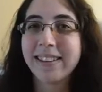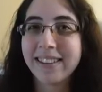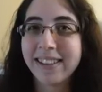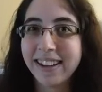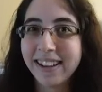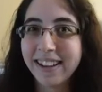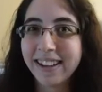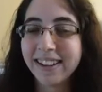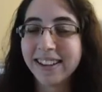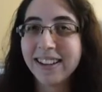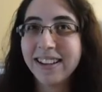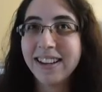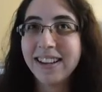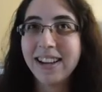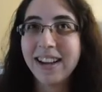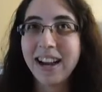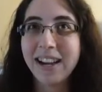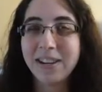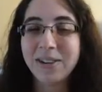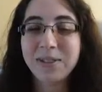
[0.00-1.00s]
thing.
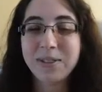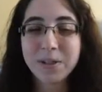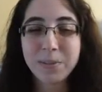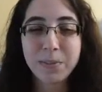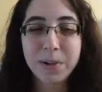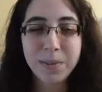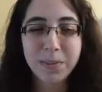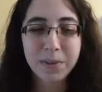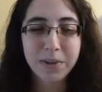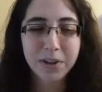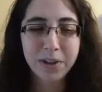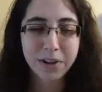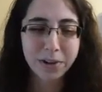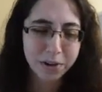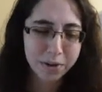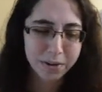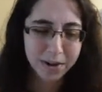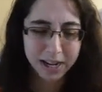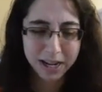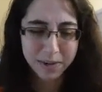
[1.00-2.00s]
I know some people are like,
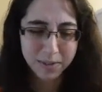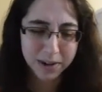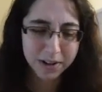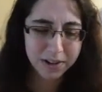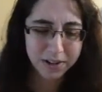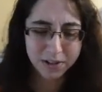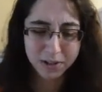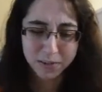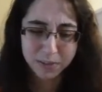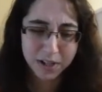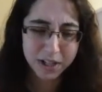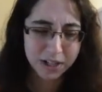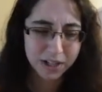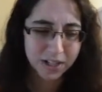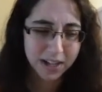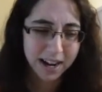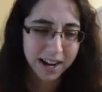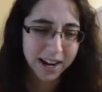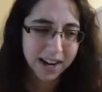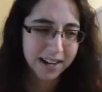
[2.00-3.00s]
oh, I hate my art so
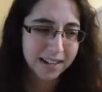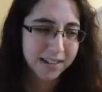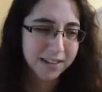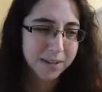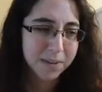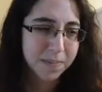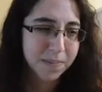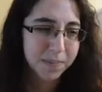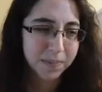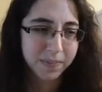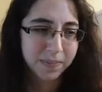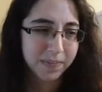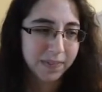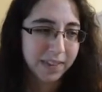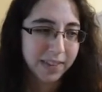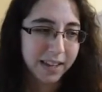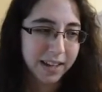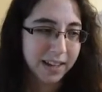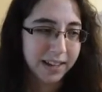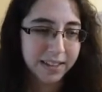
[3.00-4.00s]
much, and
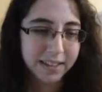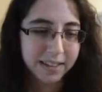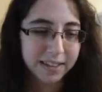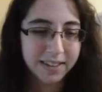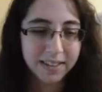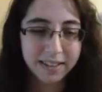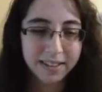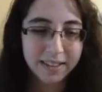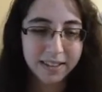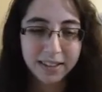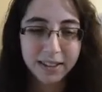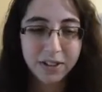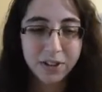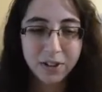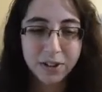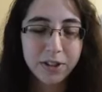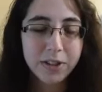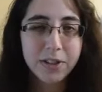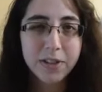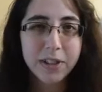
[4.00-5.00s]
like
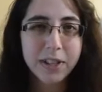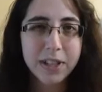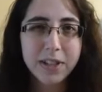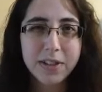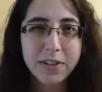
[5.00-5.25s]
they're like